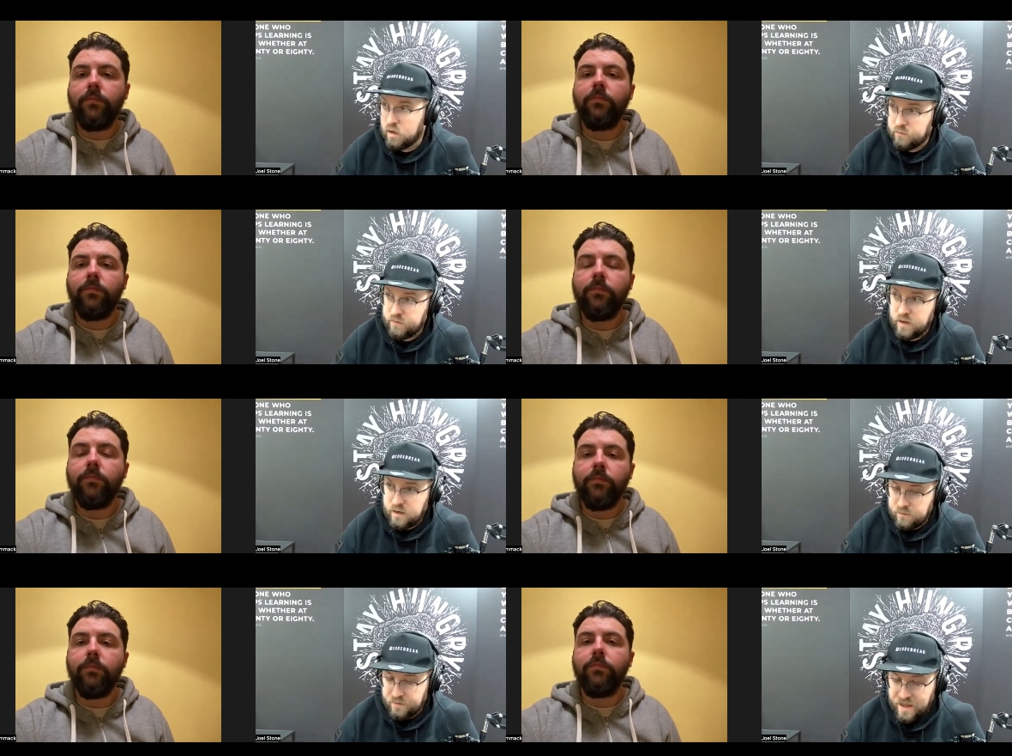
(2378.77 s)
Speaker 1: of.
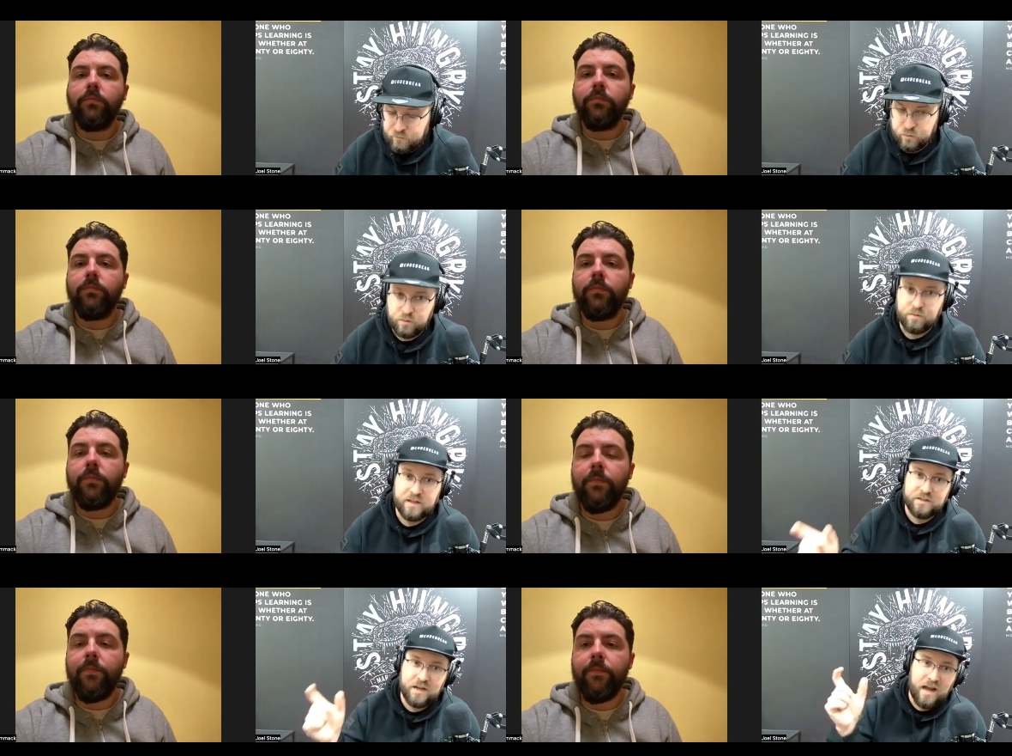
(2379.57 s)
They're all the
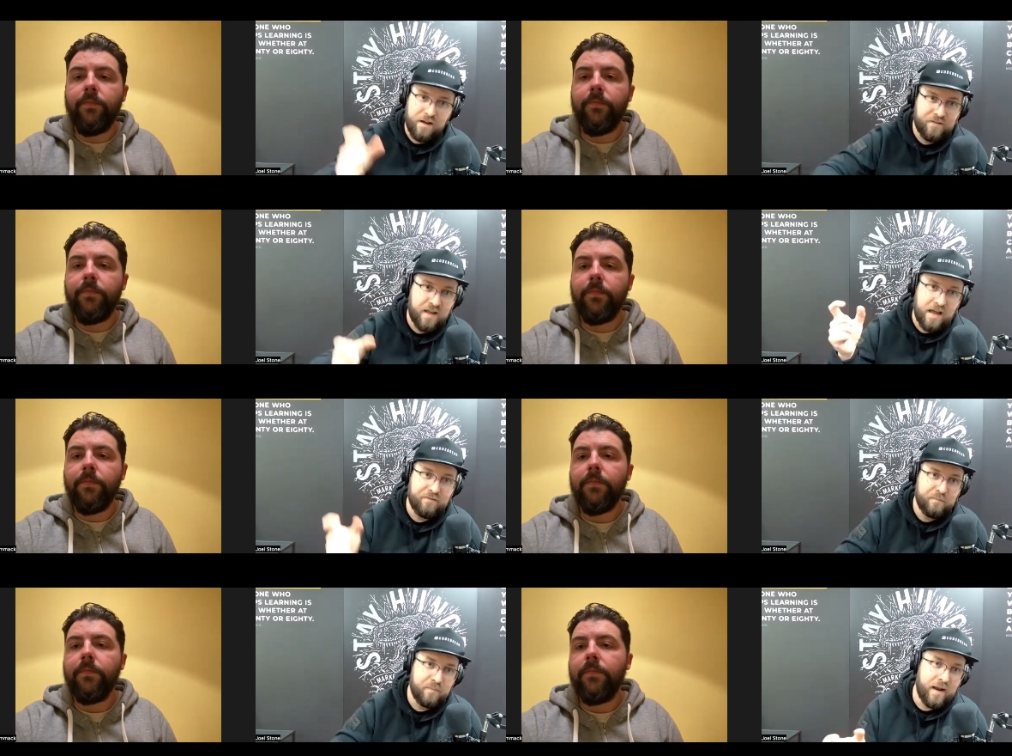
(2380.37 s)
things you have to
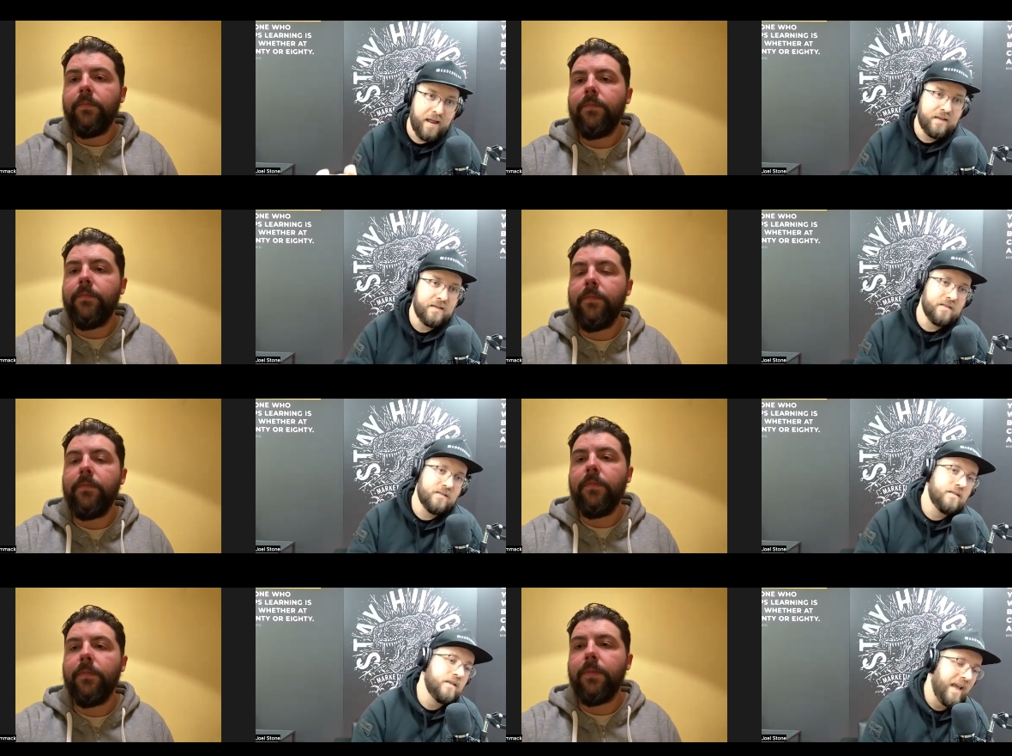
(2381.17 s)
have in place
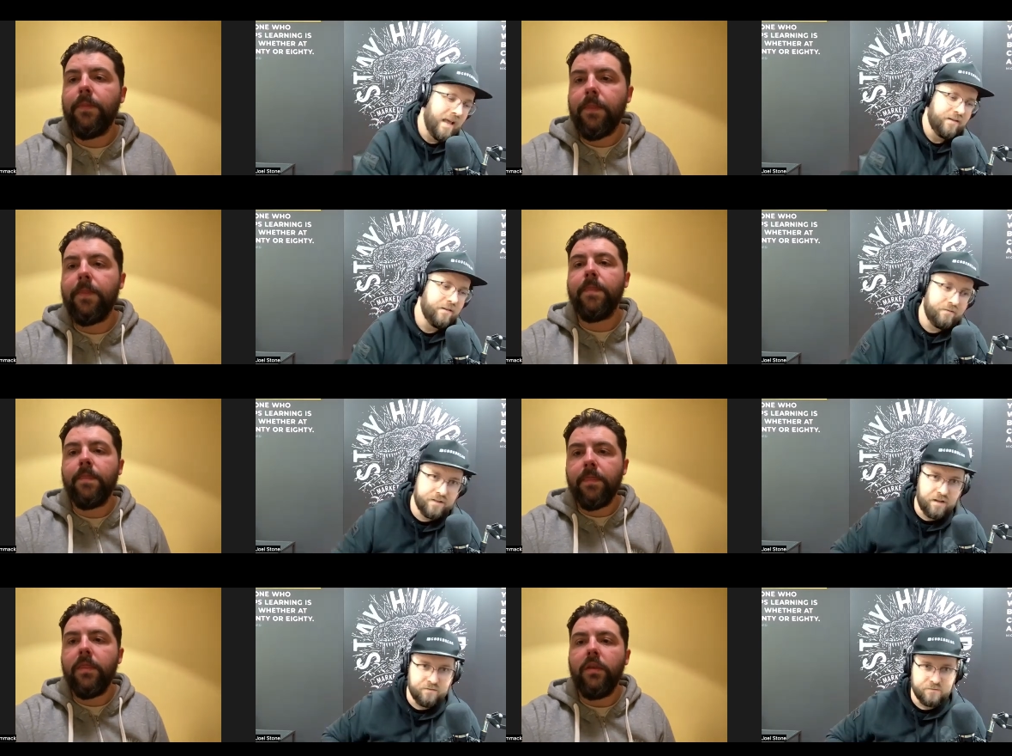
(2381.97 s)
to get to the
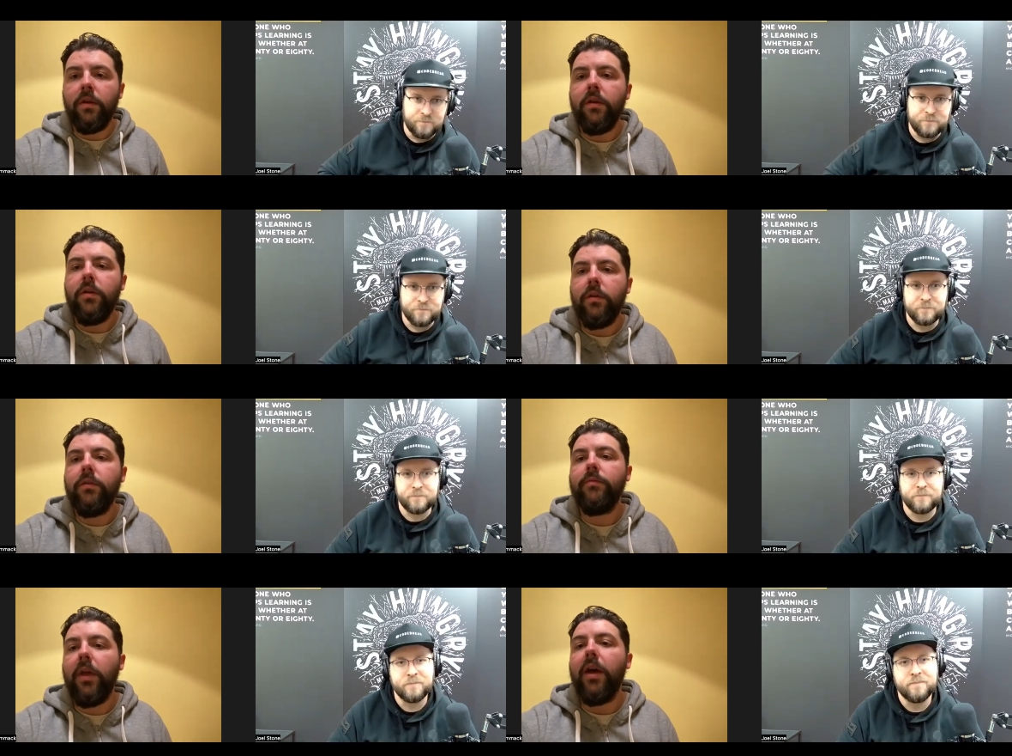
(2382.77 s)
result.
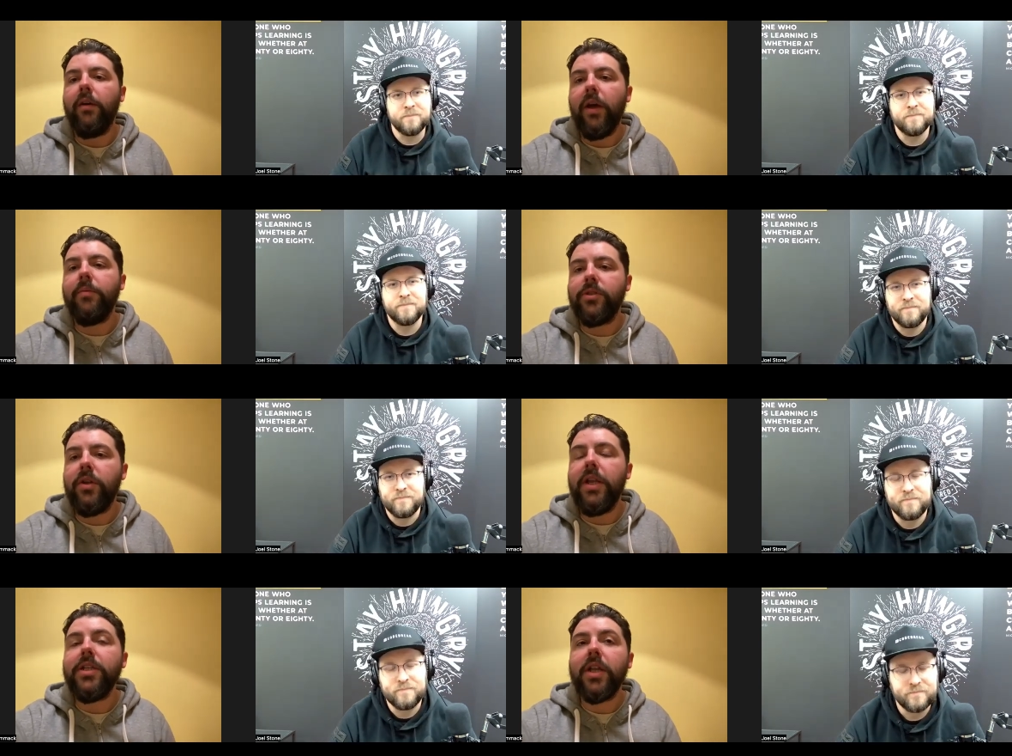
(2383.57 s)
Speaker 2: Yeah,
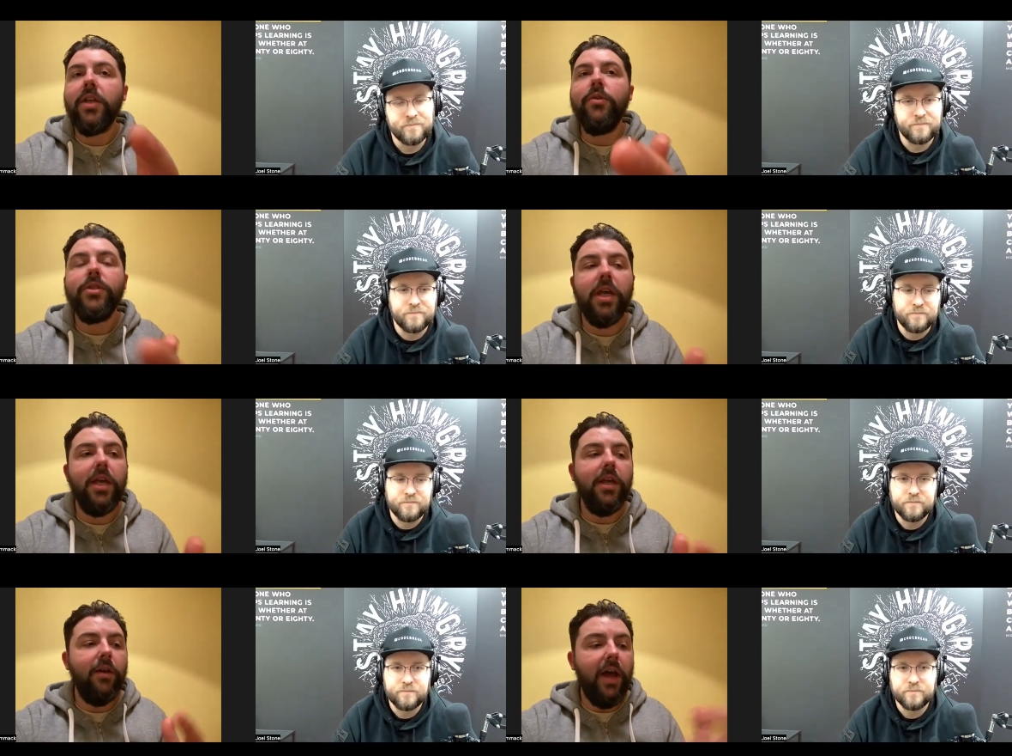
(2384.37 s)
absolutely. And it's like you say,
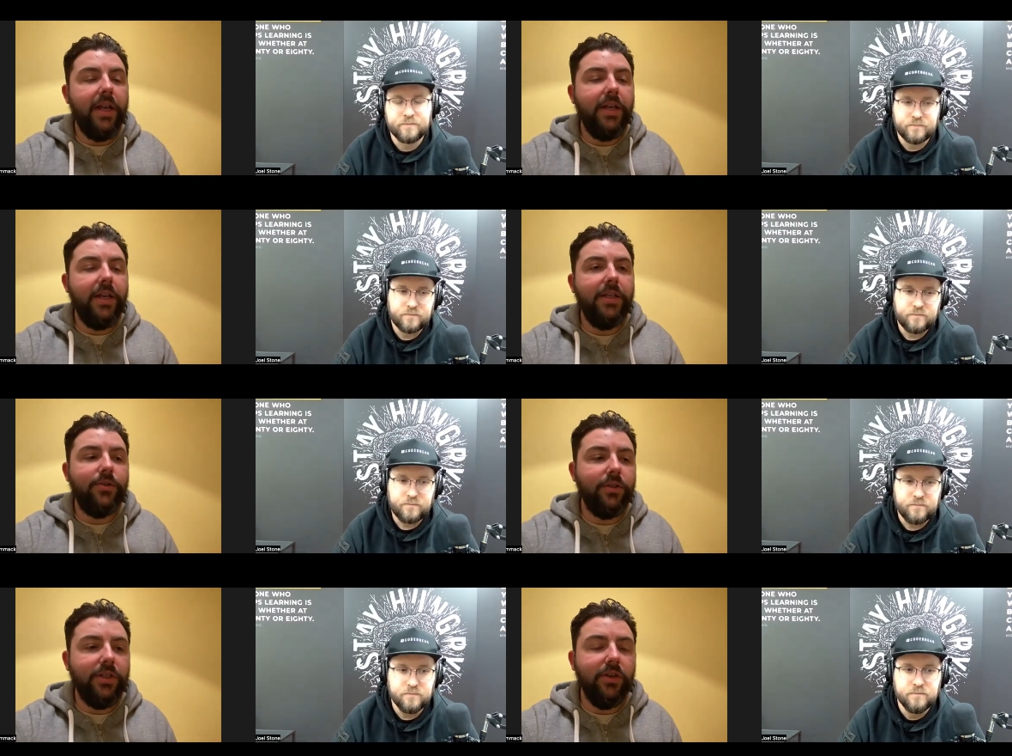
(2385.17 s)
you know, Andy
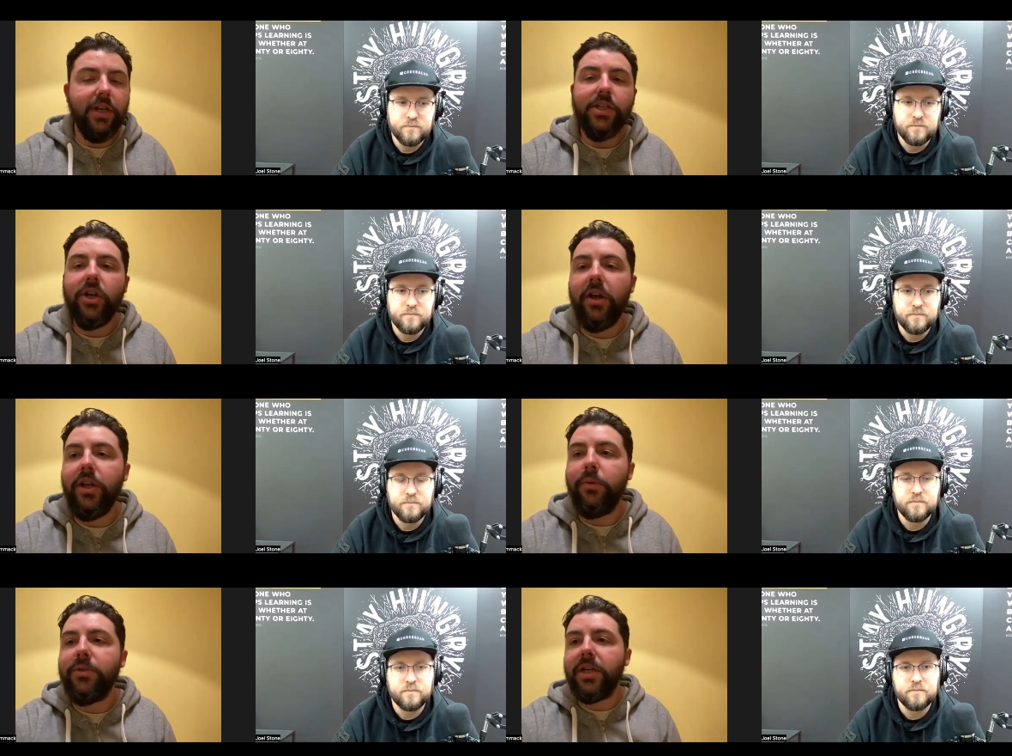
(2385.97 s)
touches on it, shiny
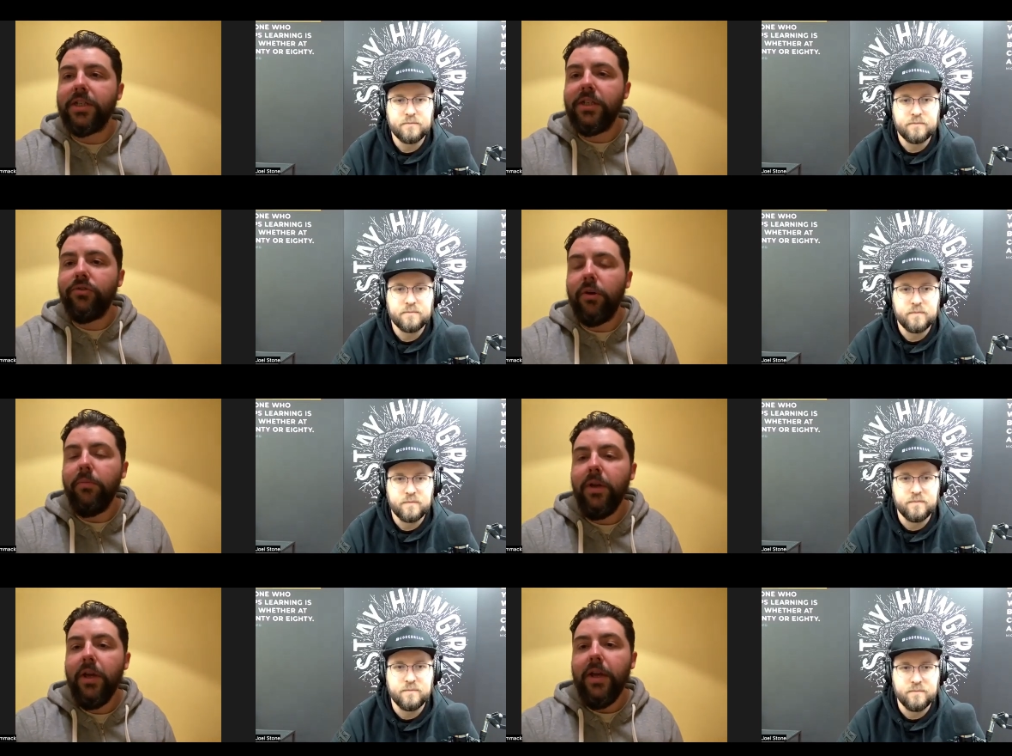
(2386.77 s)
object syndrome.
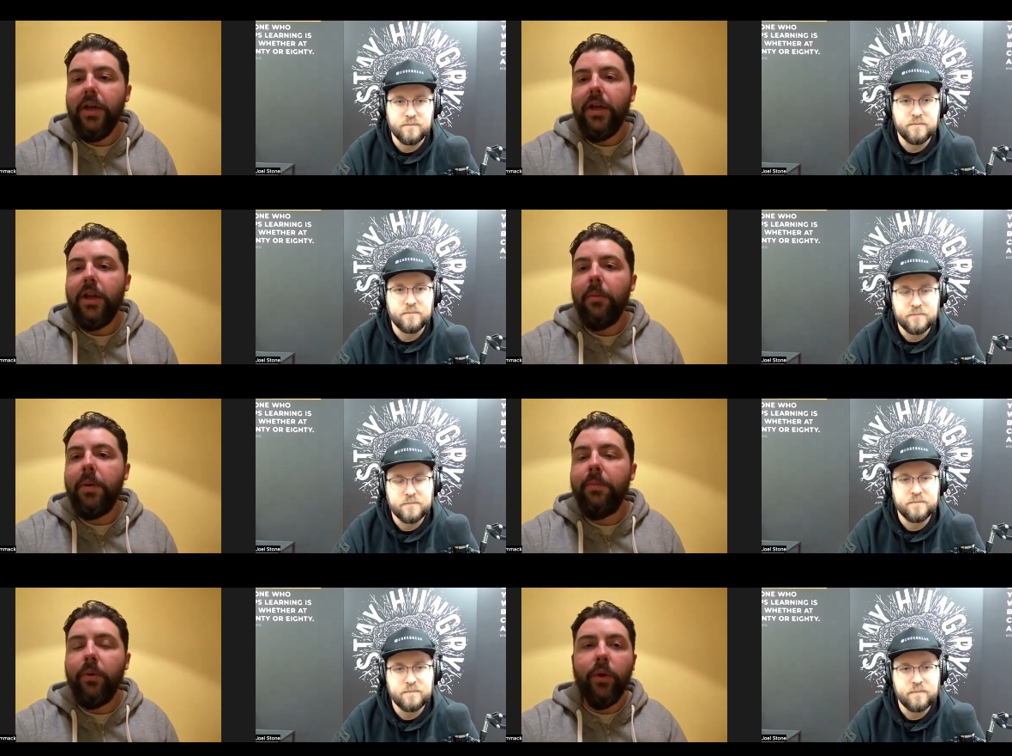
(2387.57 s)
Mm. You know, people